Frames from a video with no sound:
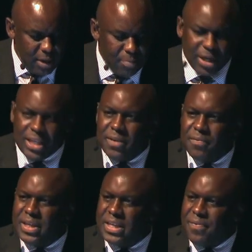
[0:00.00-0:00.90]
Because
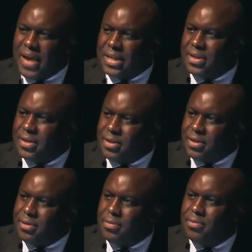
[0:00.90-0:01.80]
of these
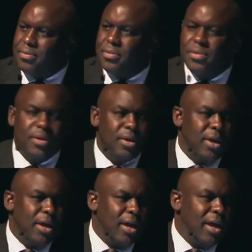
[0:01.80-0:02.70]
factors,
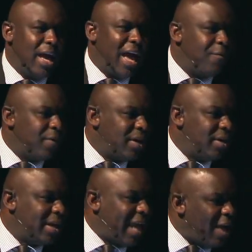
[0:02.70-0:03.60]

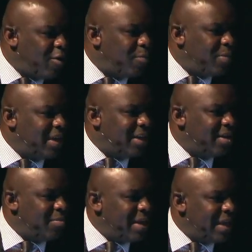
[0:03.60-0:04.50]
African, Caribbean,
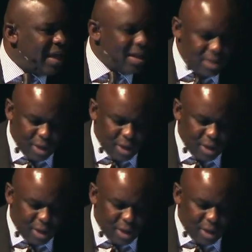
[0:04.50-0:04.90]
and many other